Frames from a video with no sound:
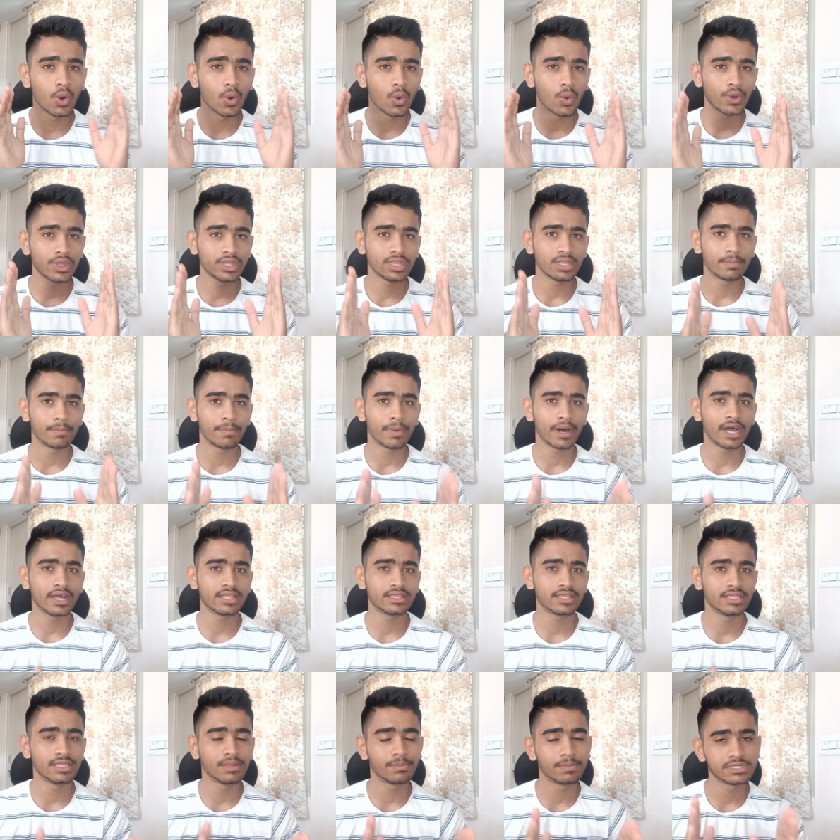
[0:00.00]
go in the
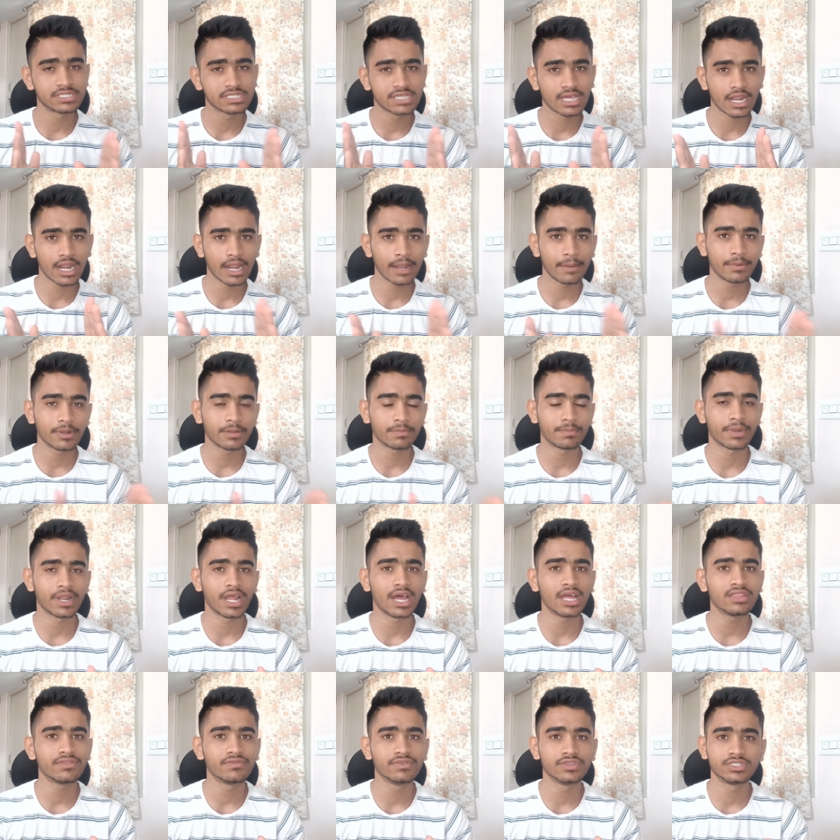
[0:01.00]
path, in the prescribed
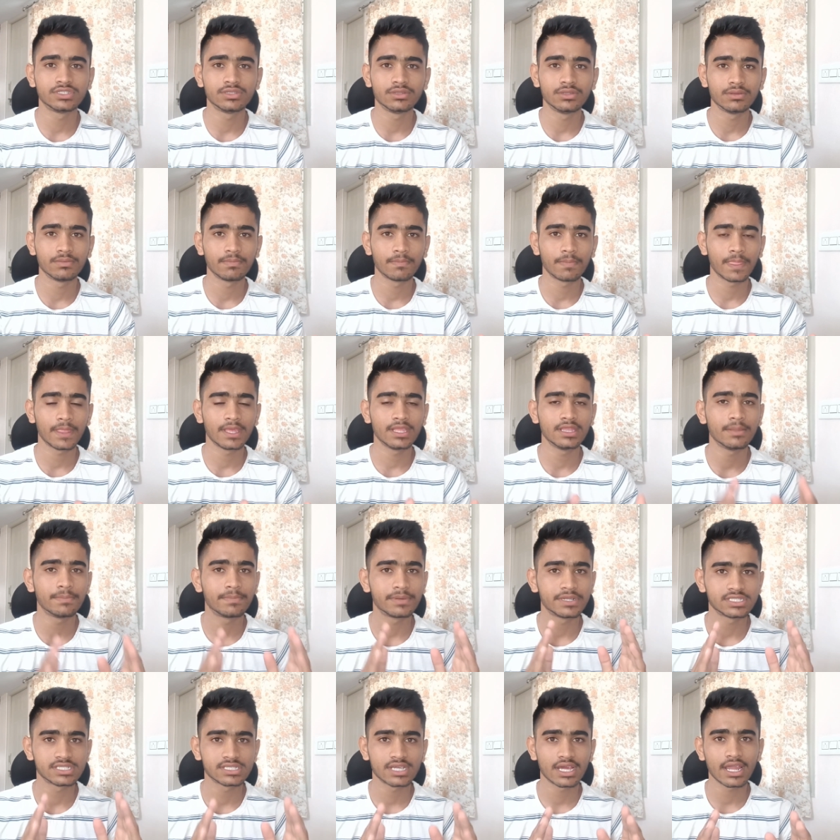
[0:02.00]
path which in the
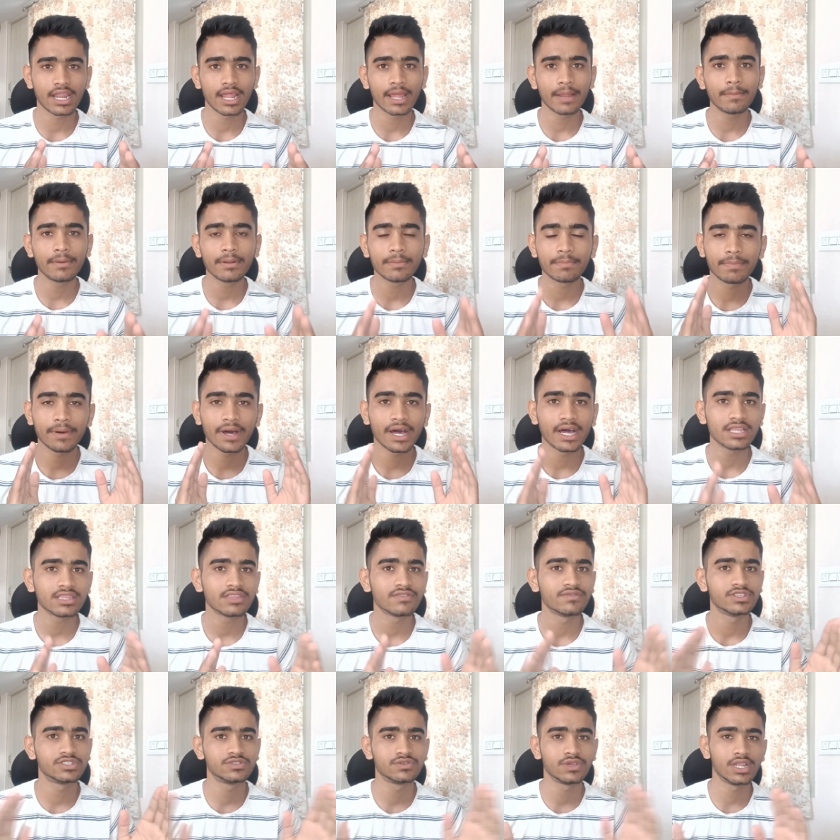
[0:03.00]
prescribed
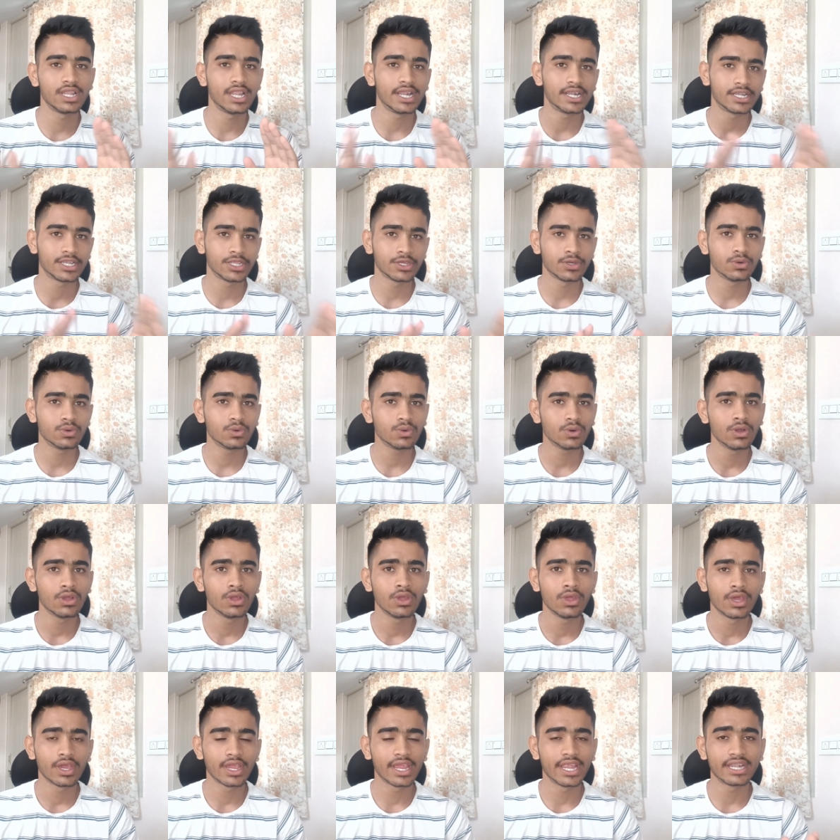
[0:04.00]
path which will let you
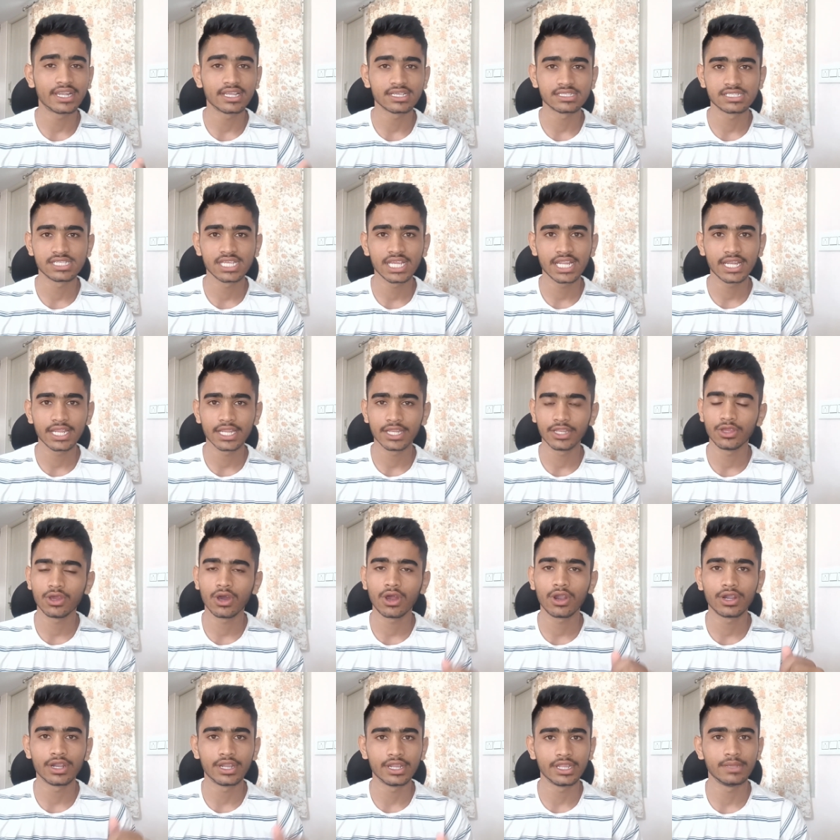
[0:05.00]
get a seat in
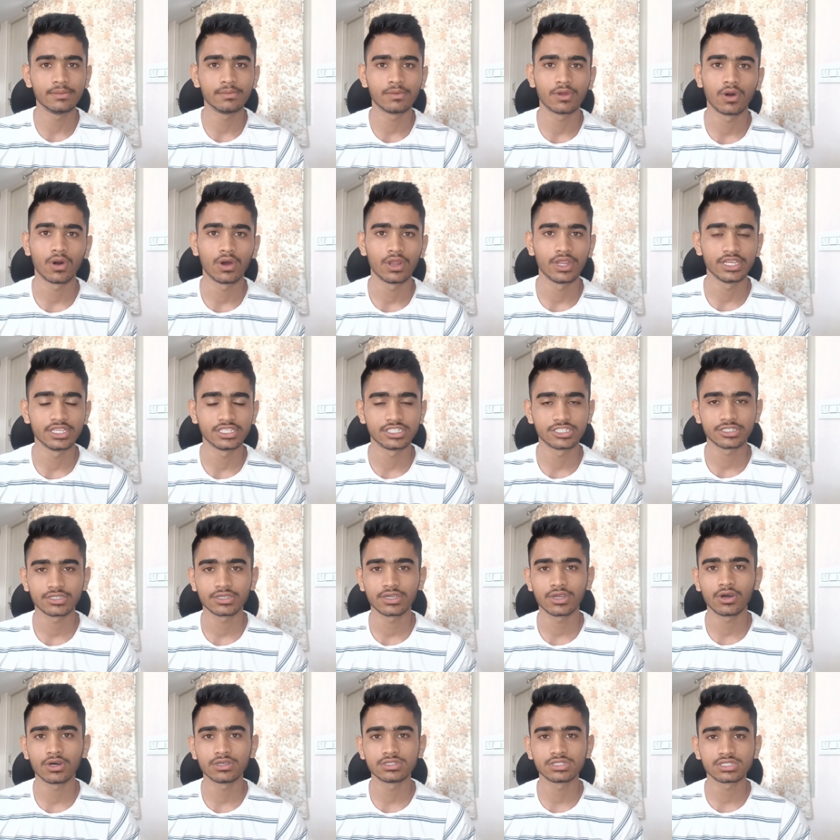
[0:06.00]
your dream college
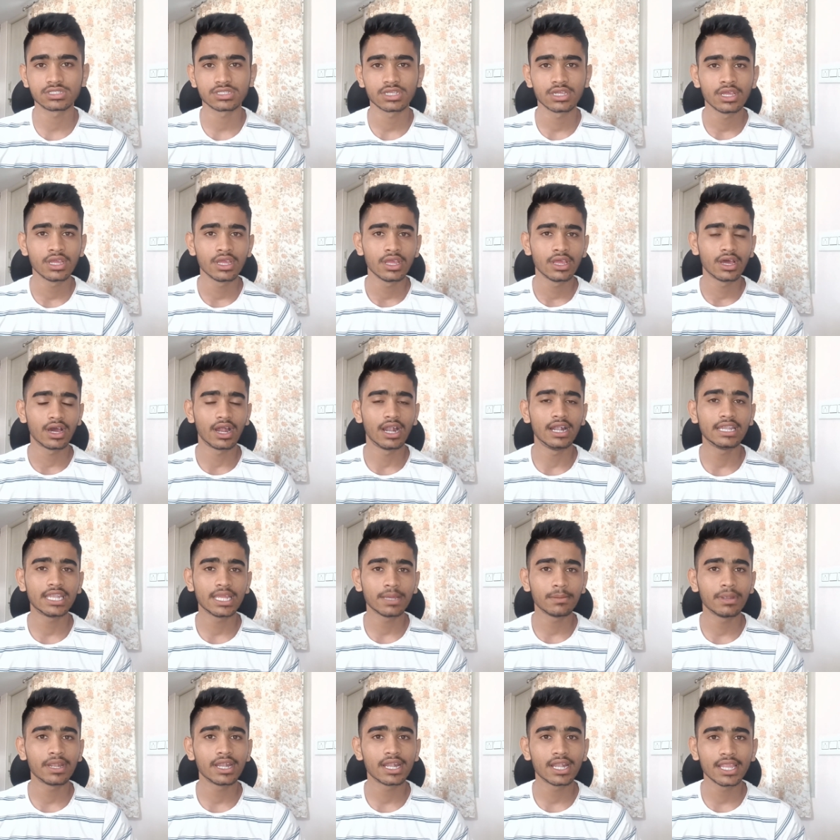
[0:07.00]
because
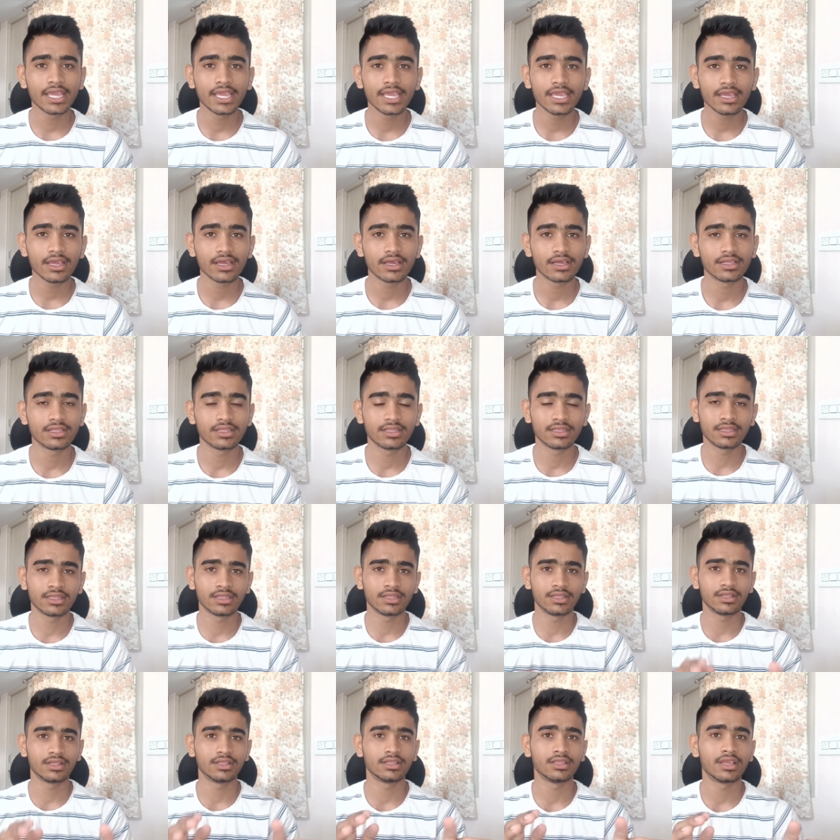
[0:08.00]
ultimately
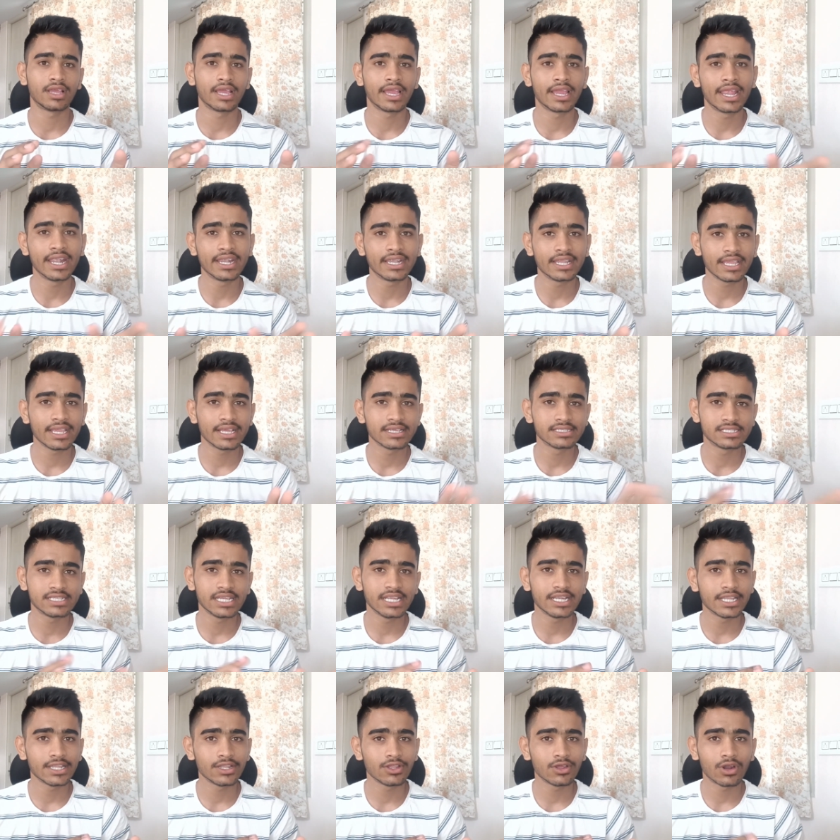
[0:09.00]
getting a
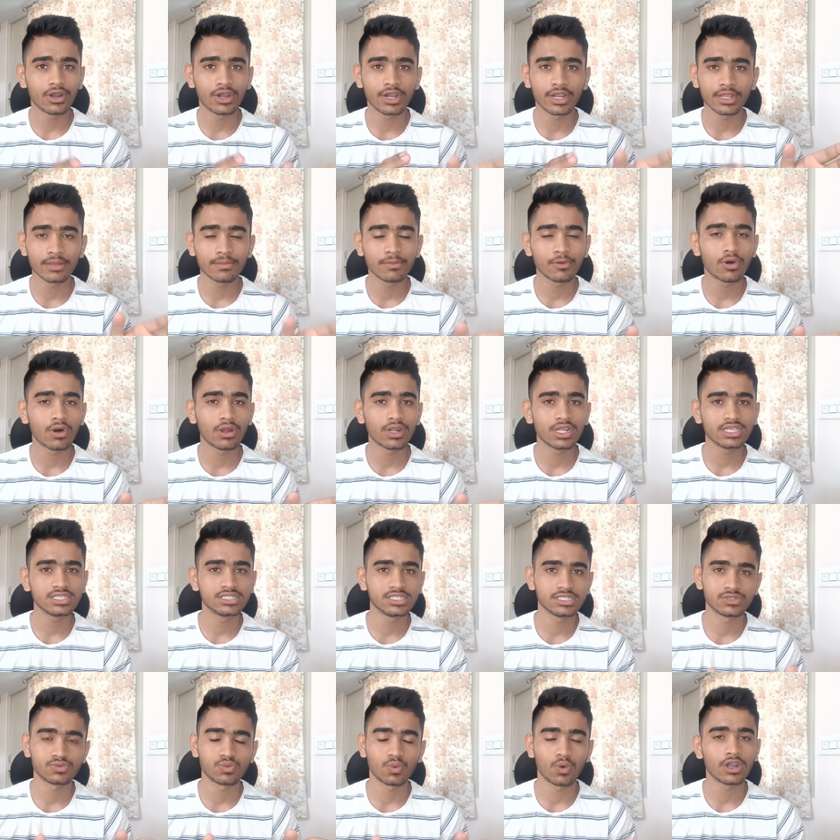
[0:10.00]
seat in your dream
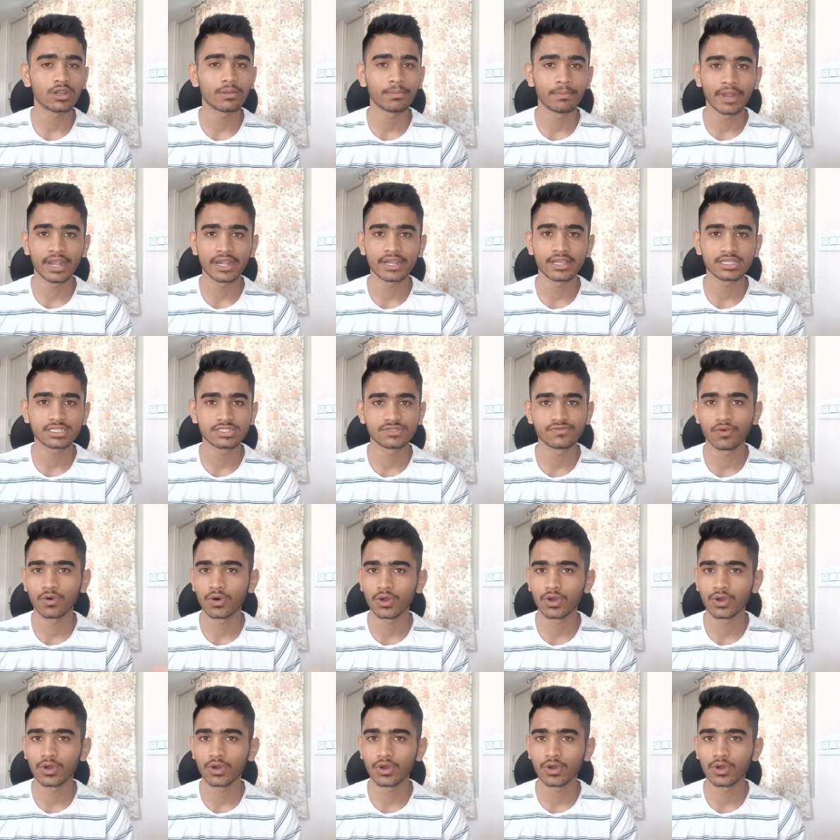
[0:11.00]
college is what matters